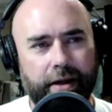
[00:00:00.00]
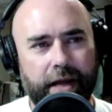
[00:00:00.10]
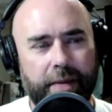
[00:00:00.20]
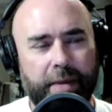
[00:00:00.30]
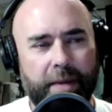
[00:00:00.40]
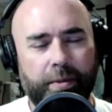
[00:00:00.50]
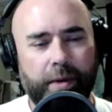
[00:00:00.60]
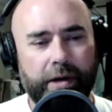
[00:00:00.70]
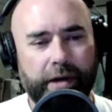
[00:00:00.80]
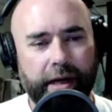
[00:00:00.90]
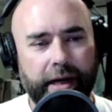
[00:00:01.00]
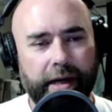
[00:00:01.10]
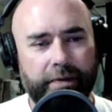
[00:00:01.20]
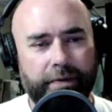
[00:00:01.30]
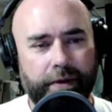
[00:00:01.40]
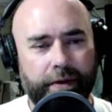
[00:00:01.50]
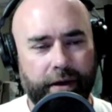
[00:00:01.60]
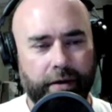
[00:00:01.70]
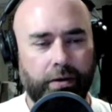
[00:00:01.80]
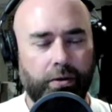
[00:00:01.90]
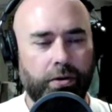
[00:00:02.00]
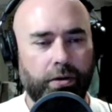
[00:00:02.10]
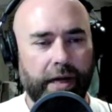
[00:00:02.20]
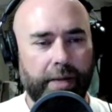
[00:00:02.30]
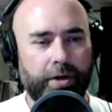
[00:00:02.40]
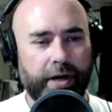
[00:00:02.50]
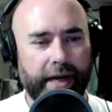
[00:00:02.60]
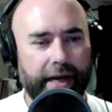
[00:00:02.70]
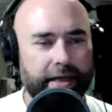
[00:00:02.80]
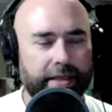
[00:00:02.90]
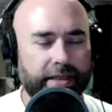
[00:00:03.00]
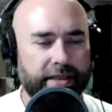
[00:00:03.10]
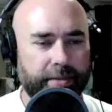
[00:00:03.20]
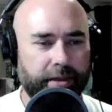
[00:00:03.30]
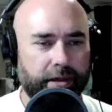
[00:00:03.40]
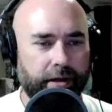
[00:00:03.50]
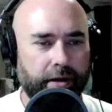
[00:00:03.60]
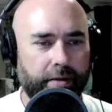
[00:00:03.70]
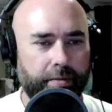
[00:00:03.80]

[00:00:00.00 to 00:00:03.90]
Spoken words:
they might be wondering if their local library has a similar